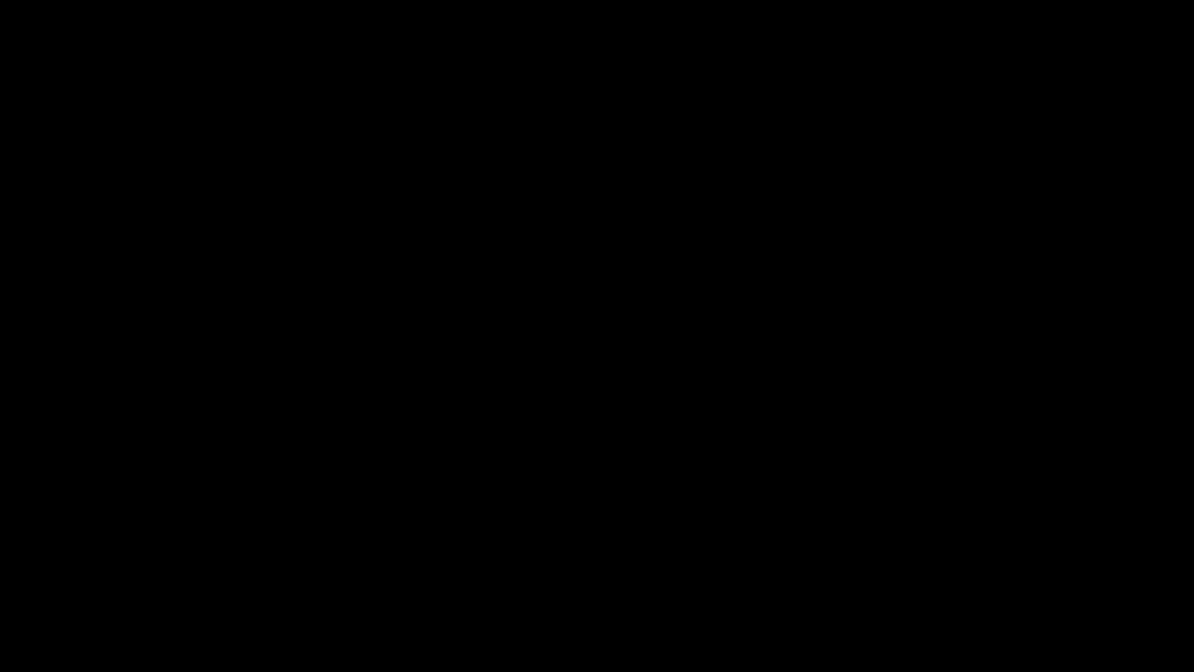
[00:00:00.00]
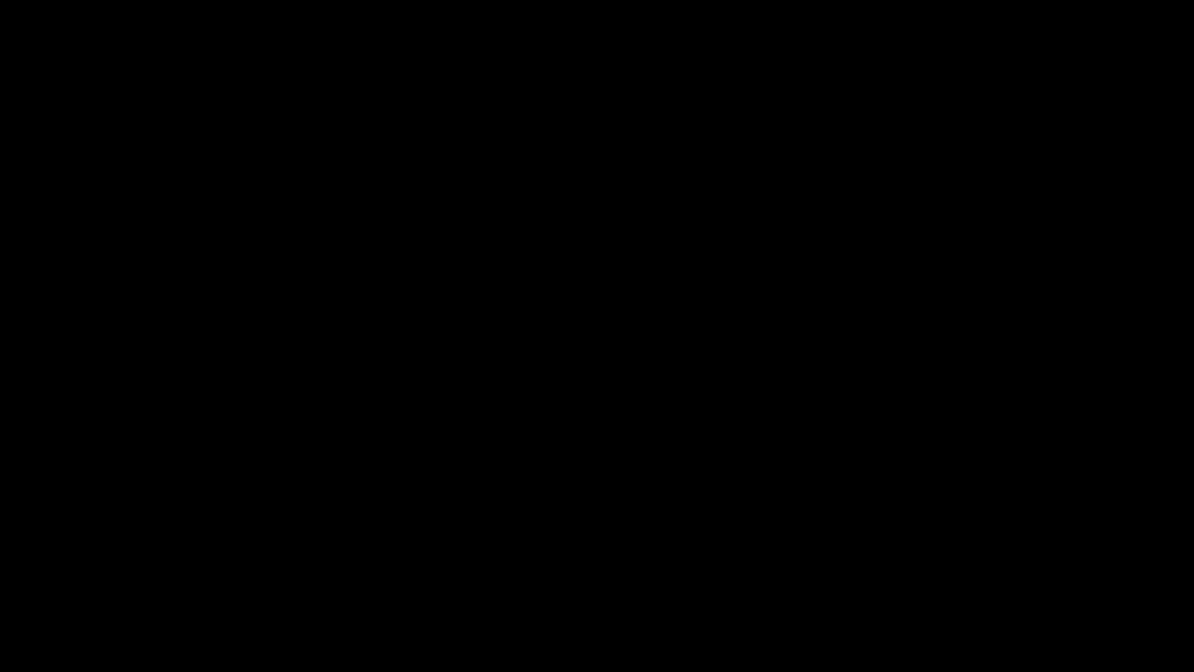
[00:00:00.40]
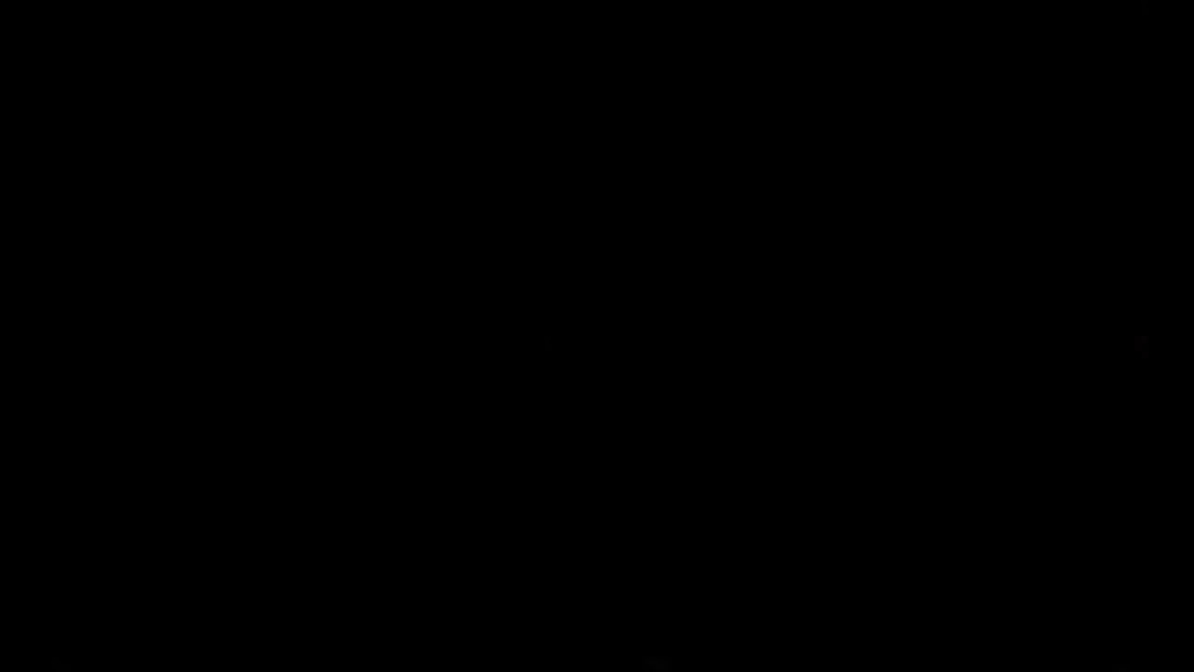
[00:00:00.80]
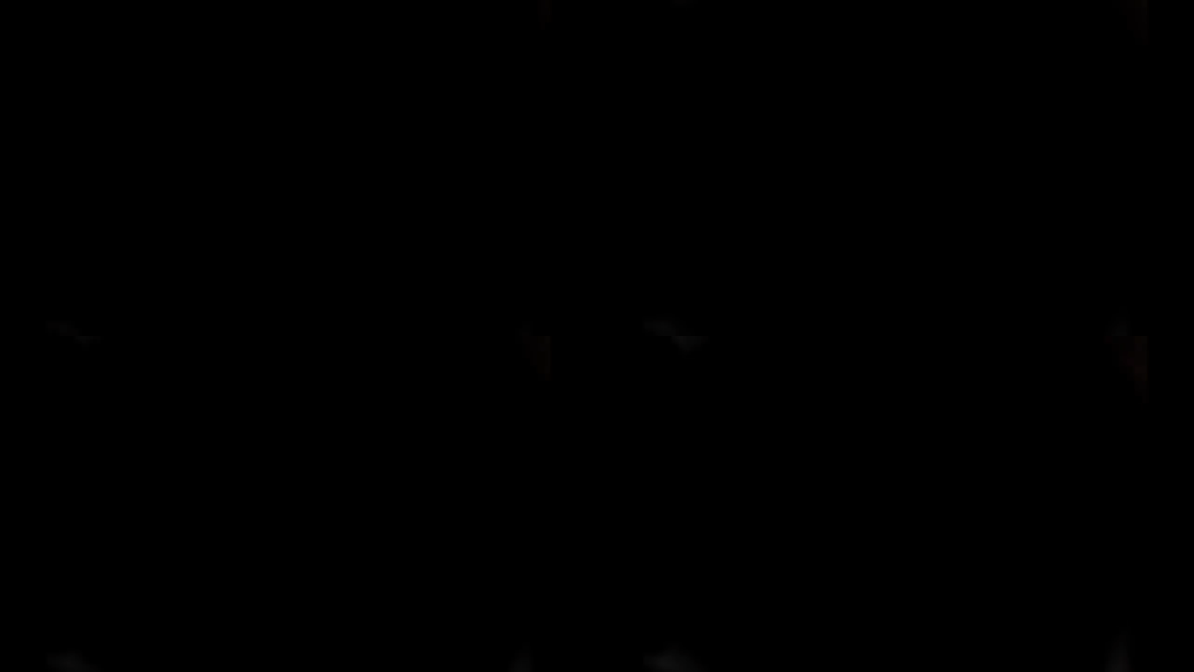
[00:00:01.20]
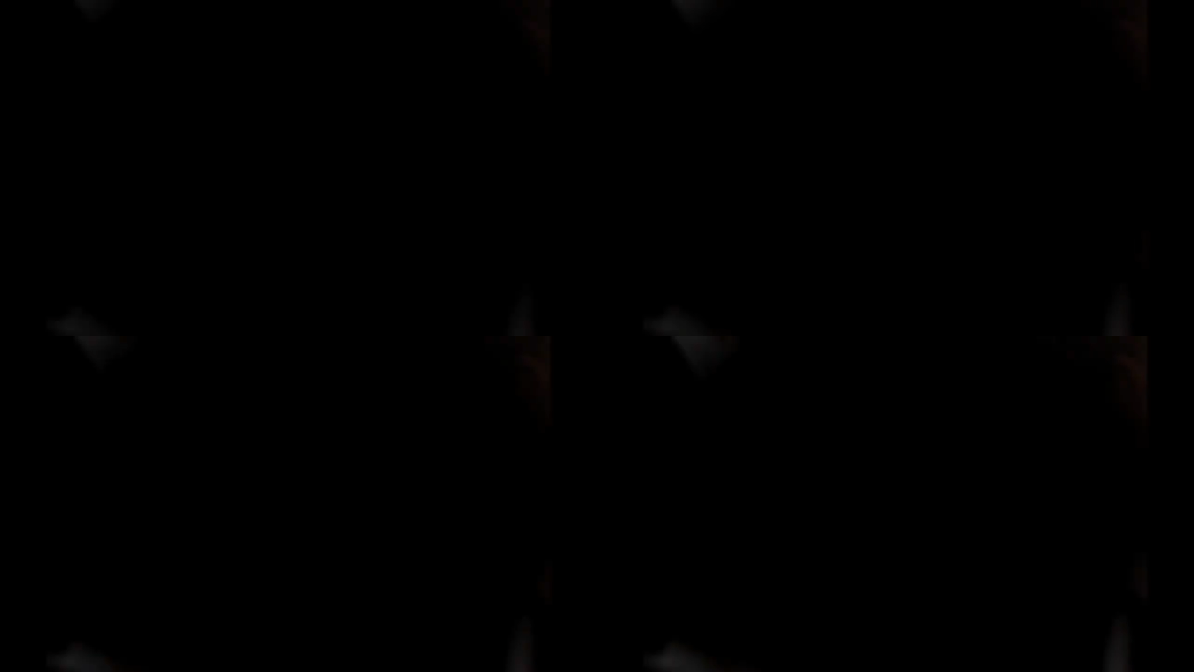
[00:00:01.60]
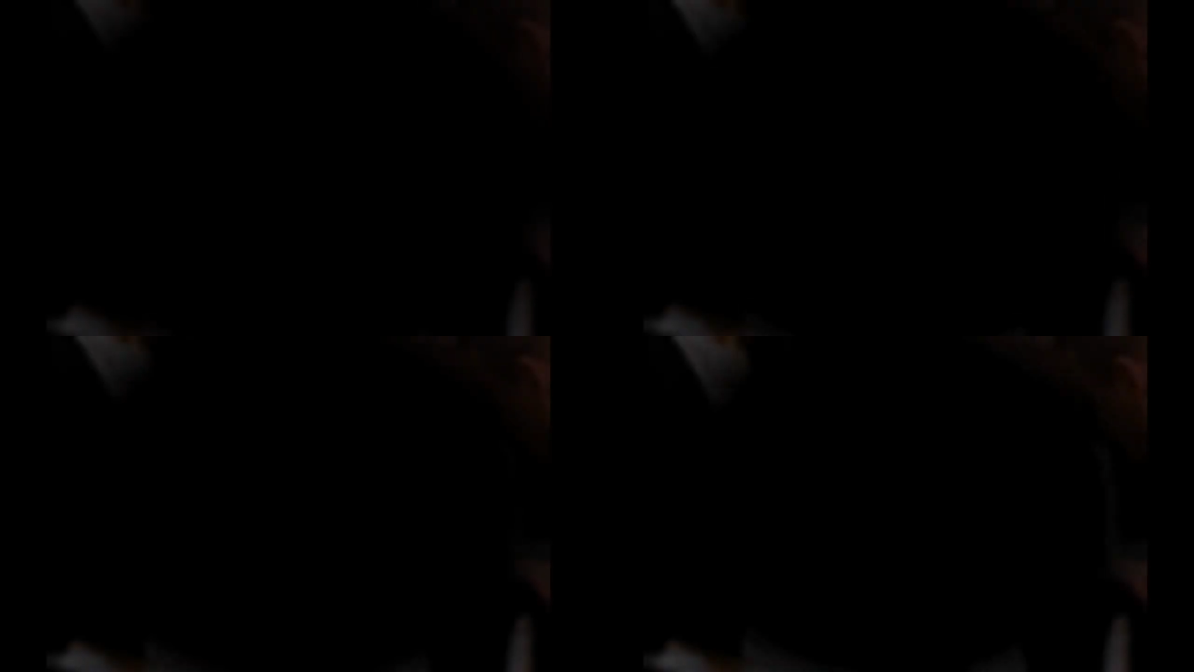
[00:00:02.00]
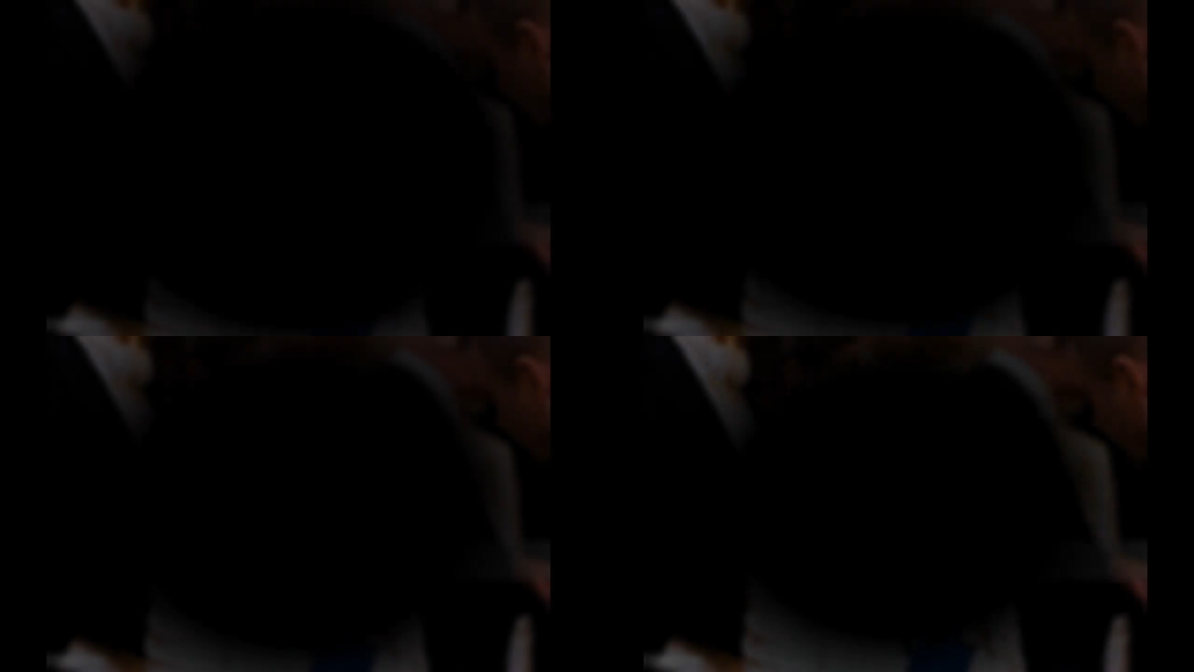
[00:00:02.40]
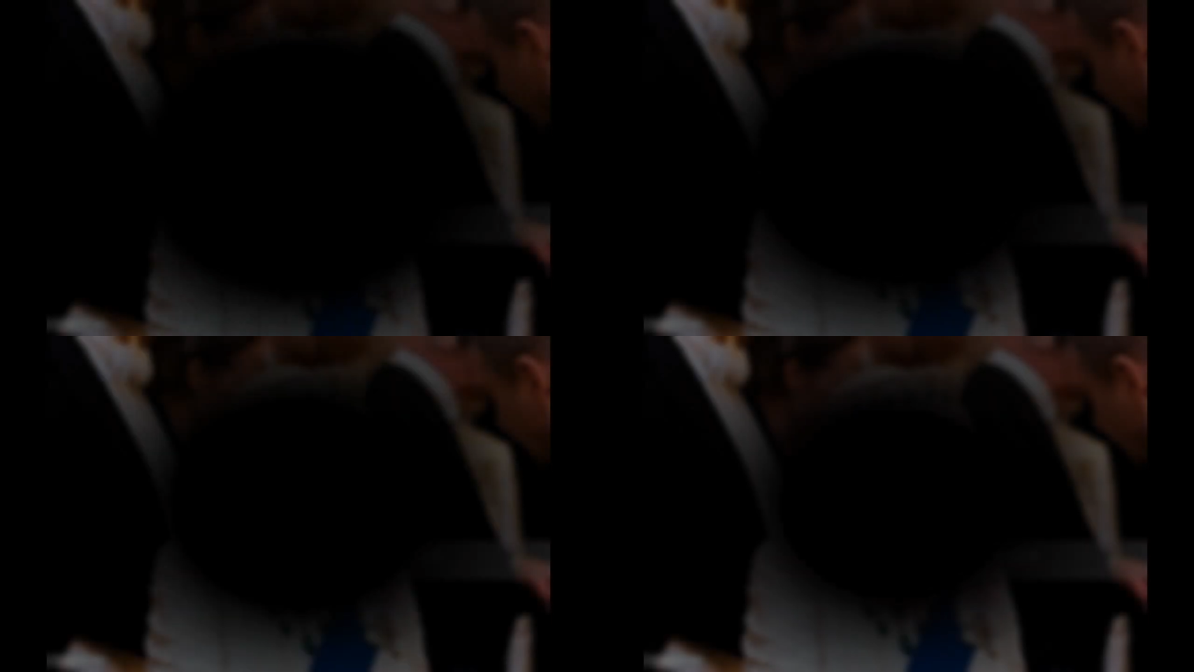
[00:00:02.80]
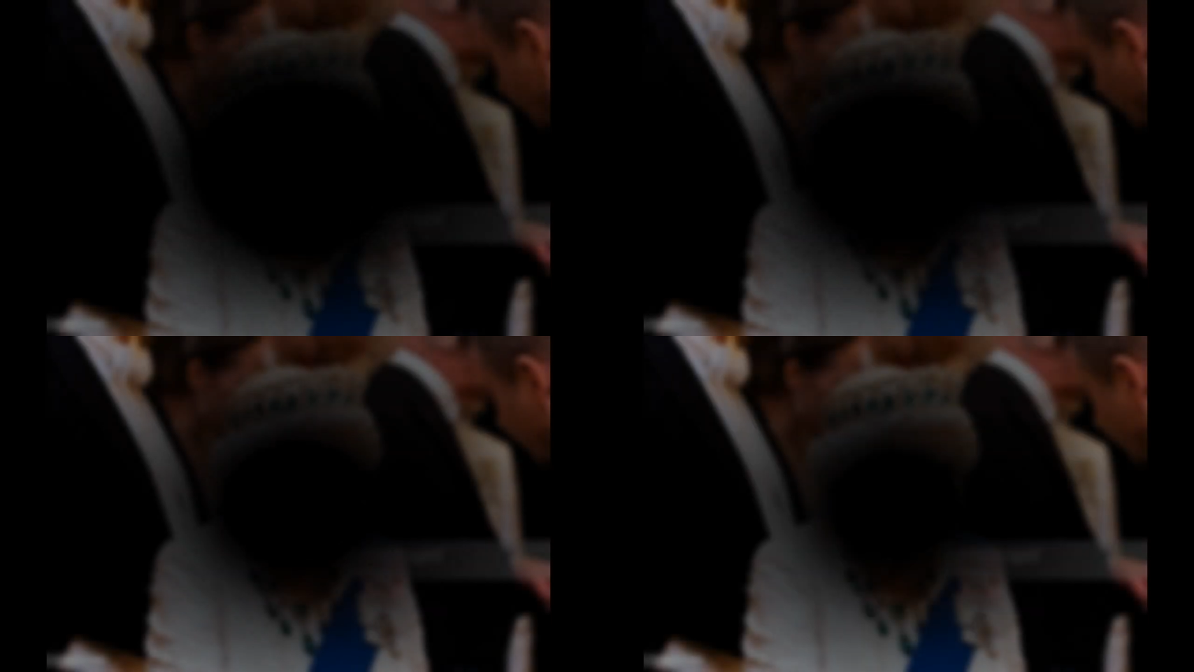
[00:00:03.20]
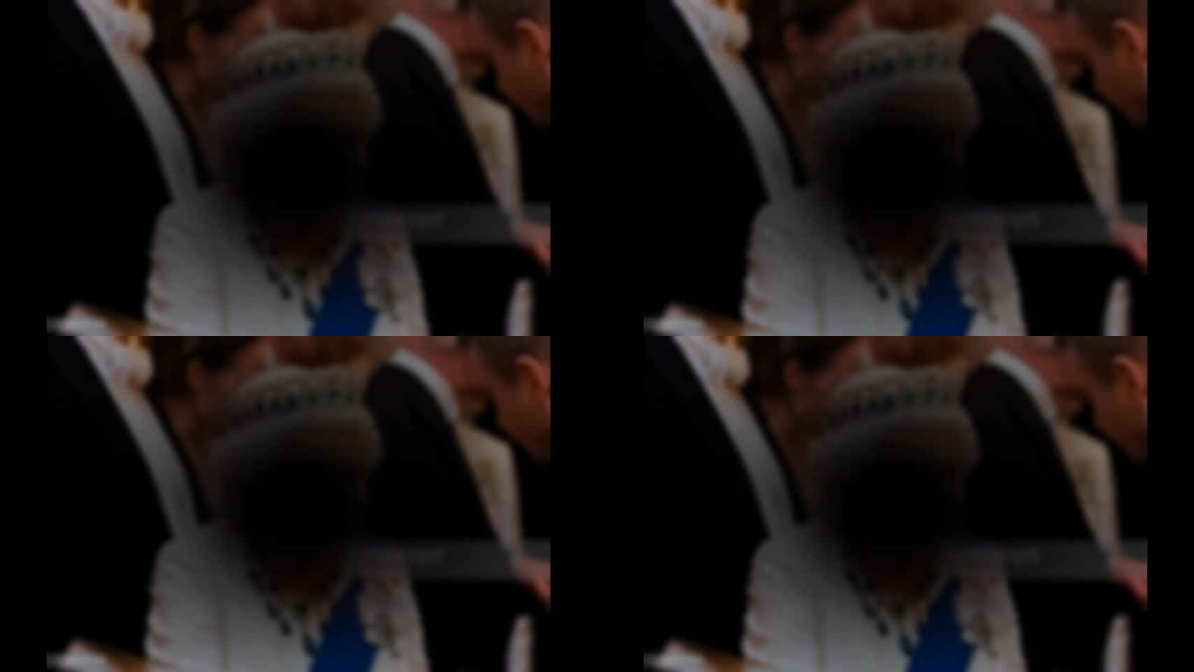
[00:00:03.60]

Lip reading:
[unreadable: no face in view]